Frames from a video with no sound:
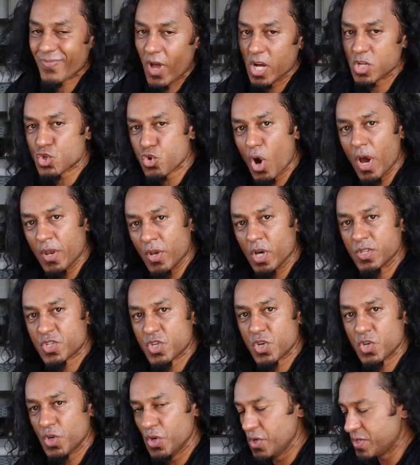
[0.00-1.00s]
I try not
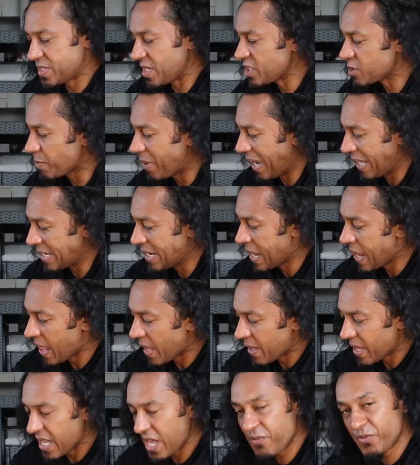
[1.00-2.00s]
to use this, but
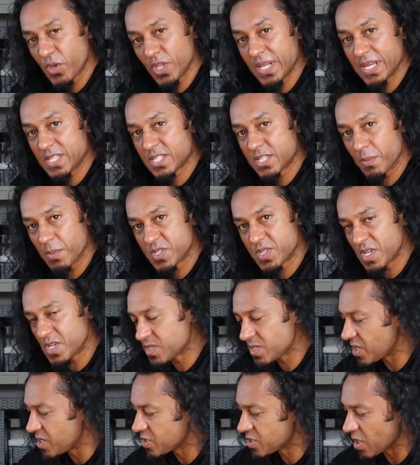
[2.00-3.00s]
if you need some
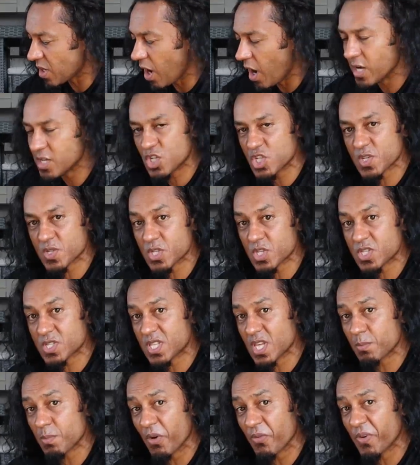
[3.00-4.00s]
assistance, I just
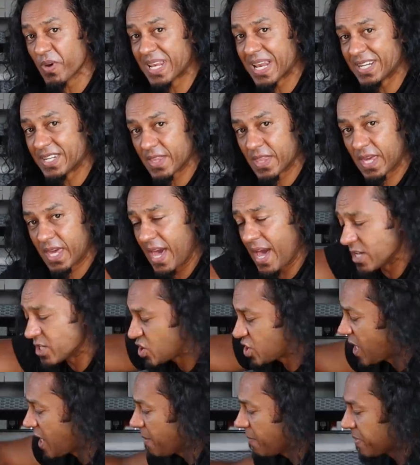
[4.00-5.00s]
slip my feet under the
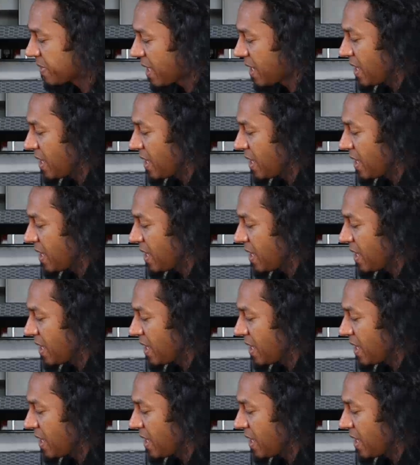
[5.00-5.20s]
couch here